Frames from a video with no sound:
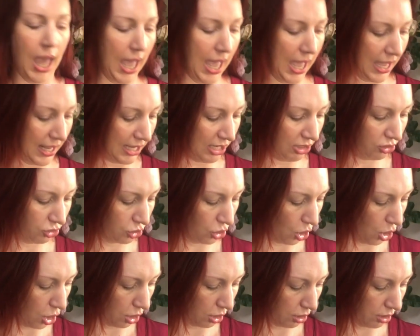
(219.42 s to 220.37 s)
and it's
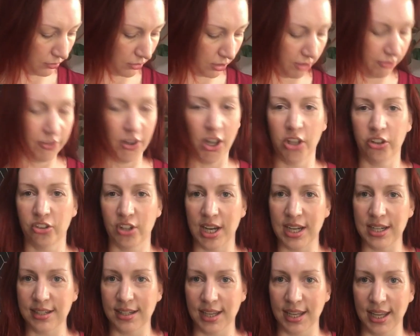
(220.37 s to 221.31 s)
got the first
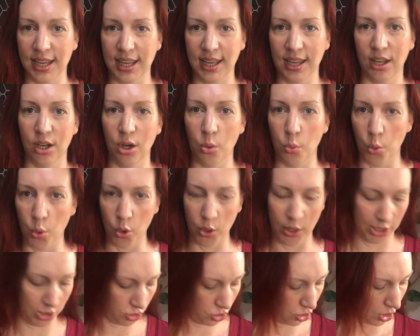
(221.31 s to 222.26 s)
aid kit and a
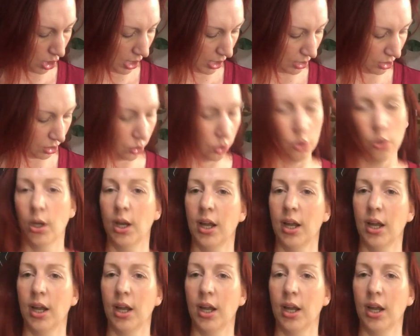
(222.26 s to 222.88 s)
warning triangle,